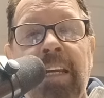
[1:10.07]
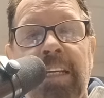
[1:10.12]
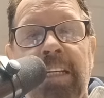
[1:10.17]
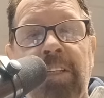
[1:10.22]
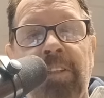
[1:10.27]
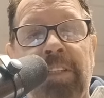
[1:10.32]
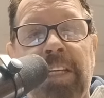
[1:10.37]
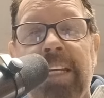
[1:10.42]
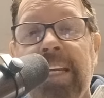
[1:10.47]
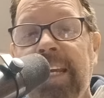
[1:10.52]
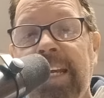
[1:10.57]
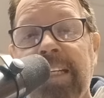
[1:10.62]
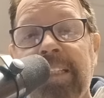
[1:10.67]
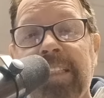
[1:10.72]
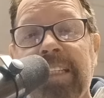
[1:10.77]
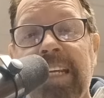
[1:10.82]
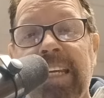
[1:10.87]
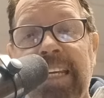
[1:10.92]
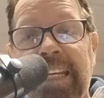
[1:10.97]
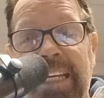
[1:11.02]
You see,
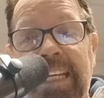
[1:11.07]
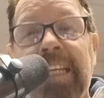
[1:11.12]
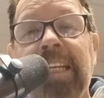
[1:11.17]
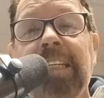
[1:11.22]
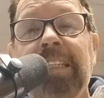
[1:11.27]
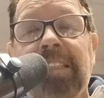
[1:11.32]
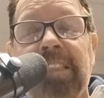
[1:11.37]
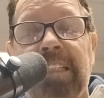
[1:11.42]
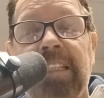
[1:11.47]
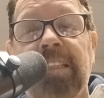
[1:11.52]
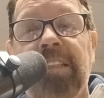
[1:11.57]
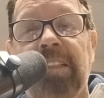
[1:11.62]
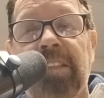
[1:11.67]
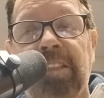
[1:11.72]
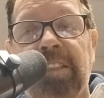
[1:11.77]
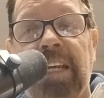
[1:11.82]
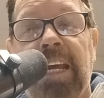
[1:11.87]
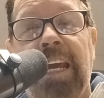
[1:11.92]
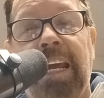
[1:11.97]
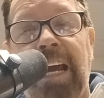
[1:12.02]
it's easy to
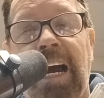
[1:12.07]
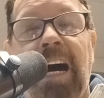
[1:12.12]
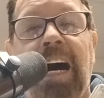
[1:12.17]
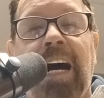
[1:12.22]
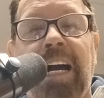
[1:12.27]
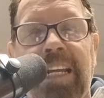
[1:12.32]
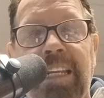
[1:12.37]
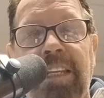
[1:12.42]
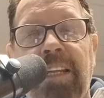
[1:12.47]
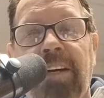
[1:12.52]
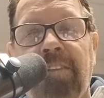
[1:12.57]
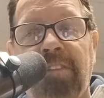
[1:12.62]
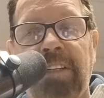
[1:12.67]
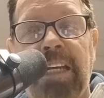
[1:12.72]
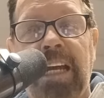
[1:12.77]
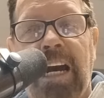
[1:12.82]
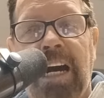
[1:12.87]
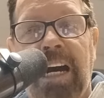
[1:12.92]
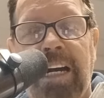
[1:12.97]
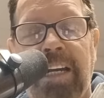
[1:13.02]
say, I love
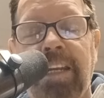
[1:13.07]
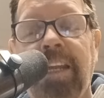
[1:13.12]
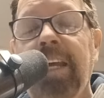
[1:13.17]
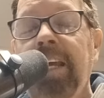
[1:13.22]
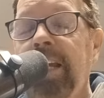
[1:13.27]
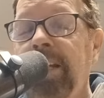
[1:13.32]
God.